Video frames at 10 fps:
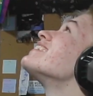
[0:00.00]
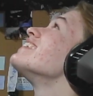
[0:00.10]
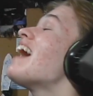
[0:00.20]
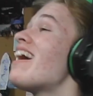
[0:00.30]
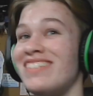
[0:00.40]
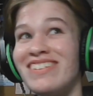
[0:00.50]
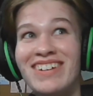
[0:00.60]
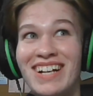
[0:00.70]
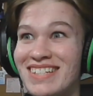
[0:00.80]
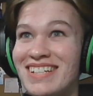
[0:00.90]
after
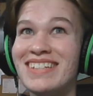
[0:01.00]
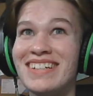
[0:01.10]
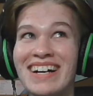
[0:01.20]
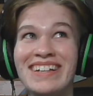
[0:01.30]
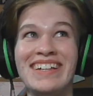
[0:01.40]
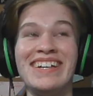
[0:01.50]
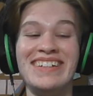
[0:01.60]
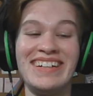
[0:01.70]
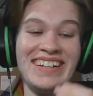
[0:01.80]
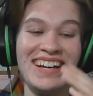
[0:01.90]
what I did to
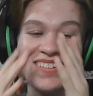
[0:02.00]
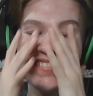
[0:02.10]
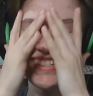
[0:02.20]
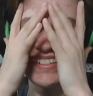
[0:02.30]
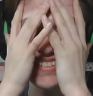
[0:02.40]
Kagehina, I'm so